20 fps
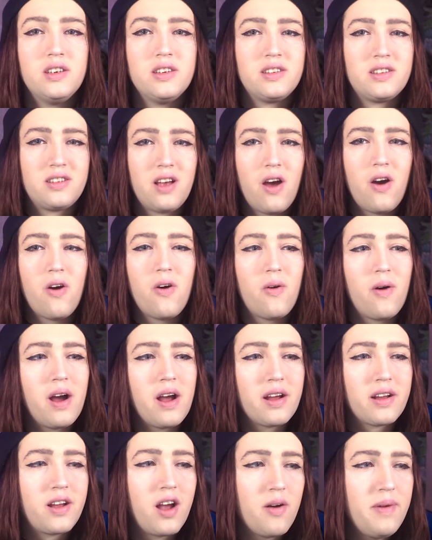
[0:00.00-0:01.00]
So,
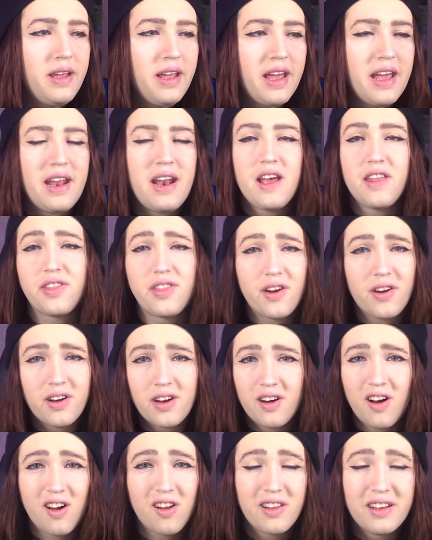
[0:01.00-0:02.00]
coming in at
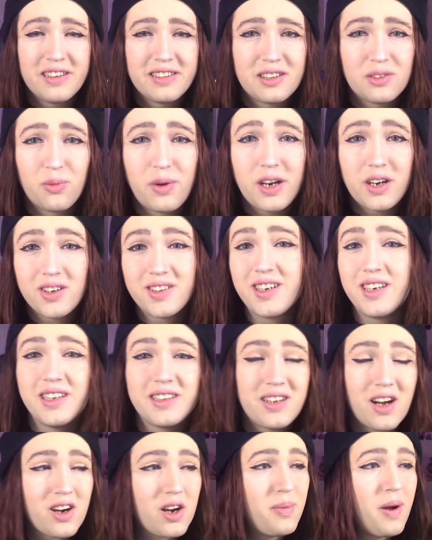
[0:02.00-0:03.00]
third on our list, we are going
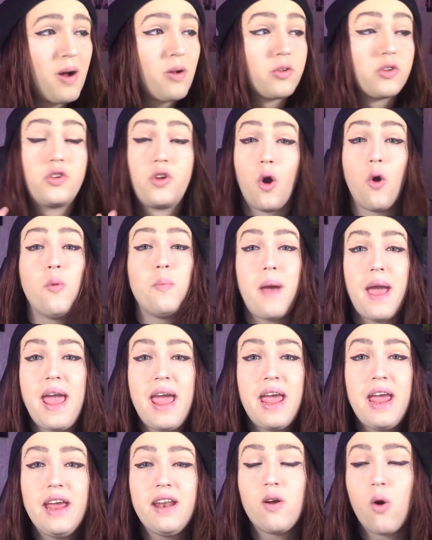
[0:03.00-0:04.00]
to talk about
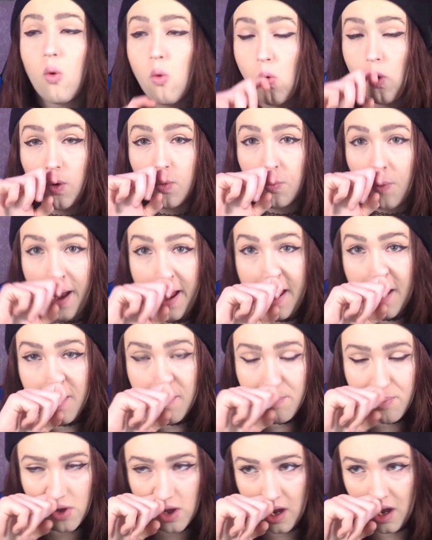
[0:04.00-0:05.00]
Domain or
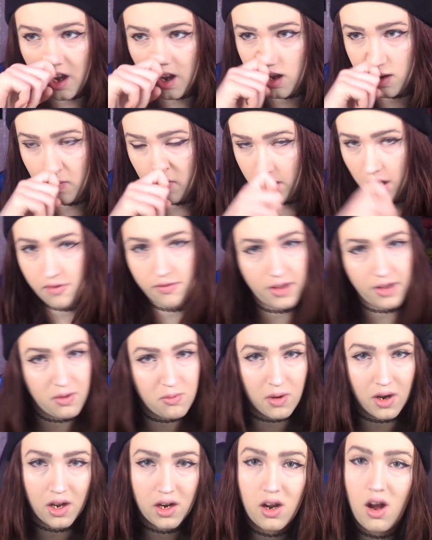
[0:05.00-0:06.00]
Ramp, whatever you
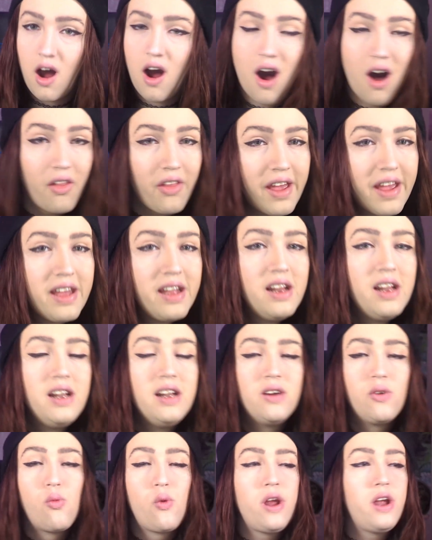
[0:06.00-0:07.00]
want to call it.
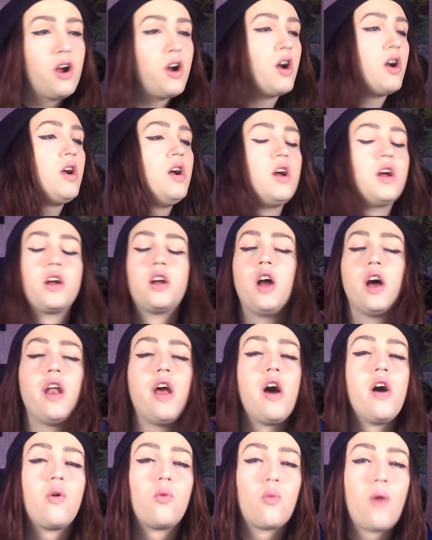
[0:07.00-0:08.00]
We are going
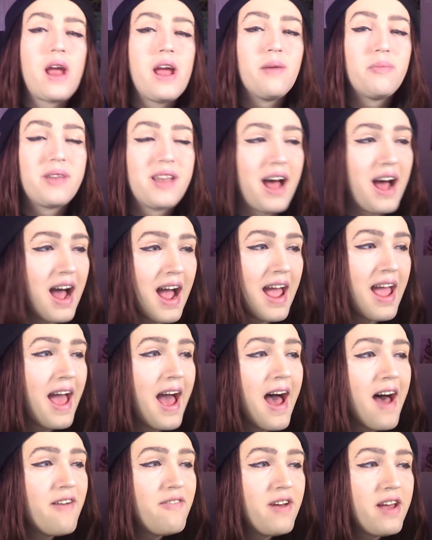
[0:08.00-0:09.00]
to ramp to high
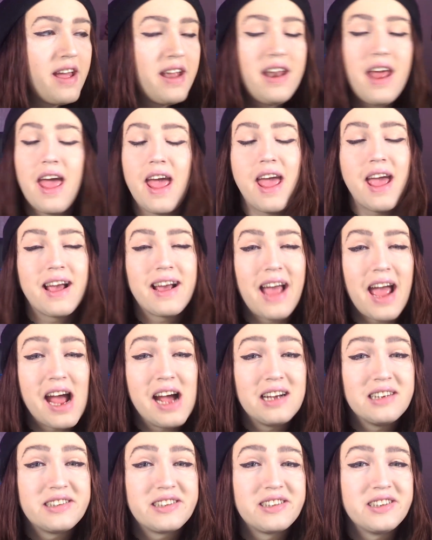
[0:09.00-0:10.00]
heaven and
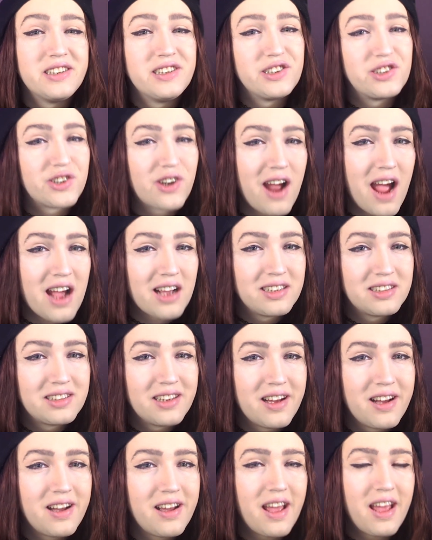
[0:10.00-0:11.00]
cast
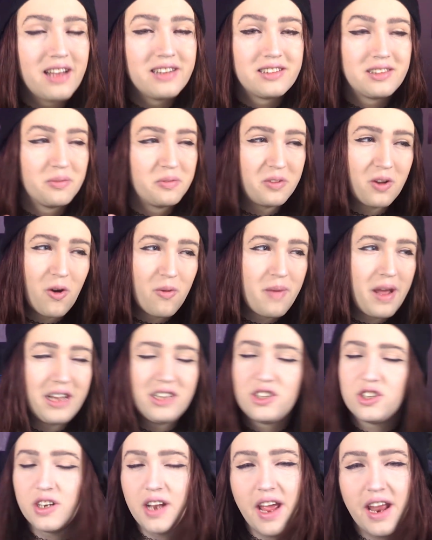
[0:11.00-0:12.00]
Atraxa and some
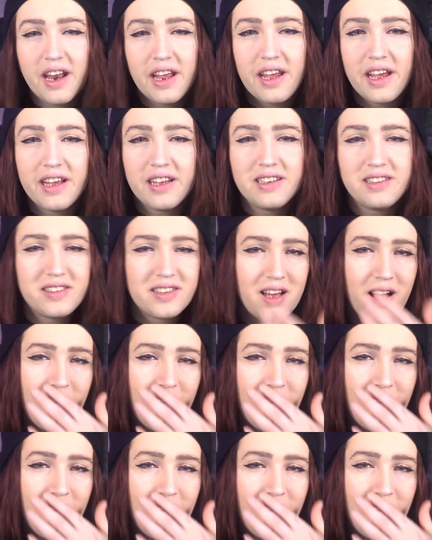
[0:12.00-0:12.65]
Domain shenanigans.